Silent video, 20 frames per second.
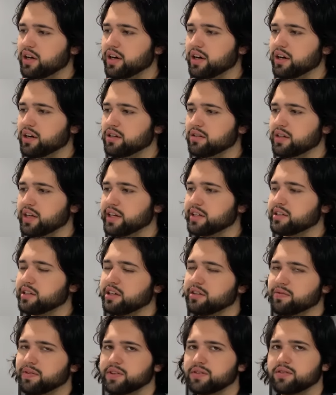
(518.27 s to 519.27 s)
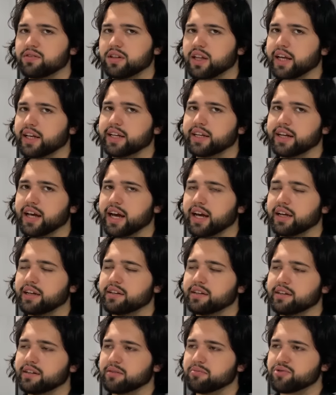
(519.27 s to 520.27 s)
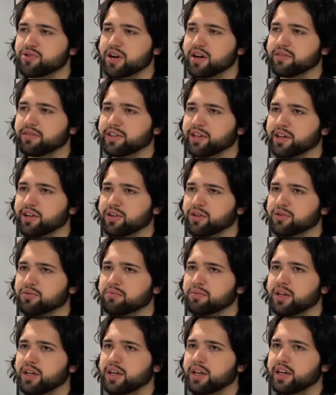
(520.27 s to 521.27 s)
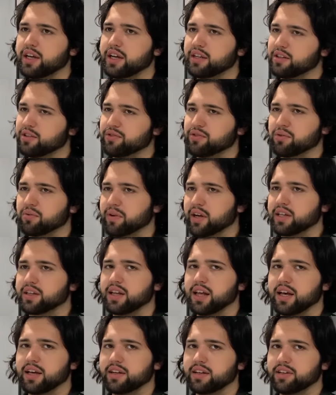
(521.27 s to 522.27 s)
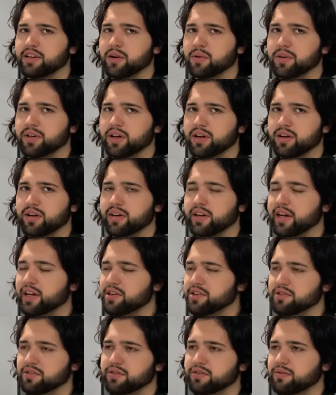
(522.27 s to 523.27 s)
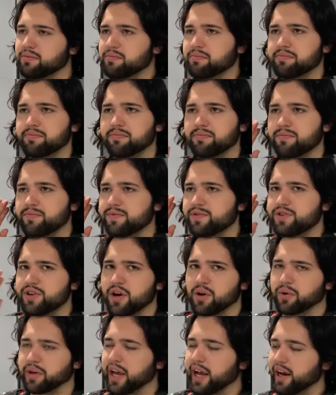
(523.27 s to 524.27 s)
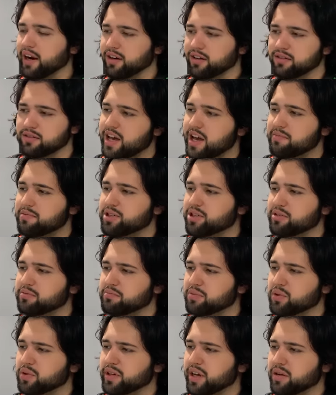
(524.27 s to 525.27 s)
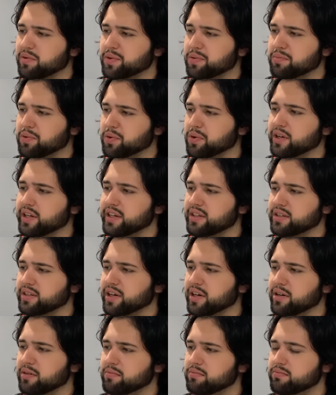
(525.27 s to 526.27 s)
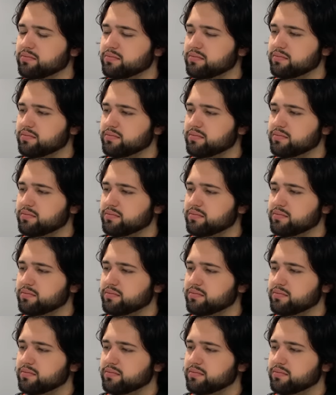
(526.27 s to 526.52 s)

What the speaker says: Like if it's late at night and I'm driving home and there's a red light and no one on, I just don't care. I'm a good boy. I report income.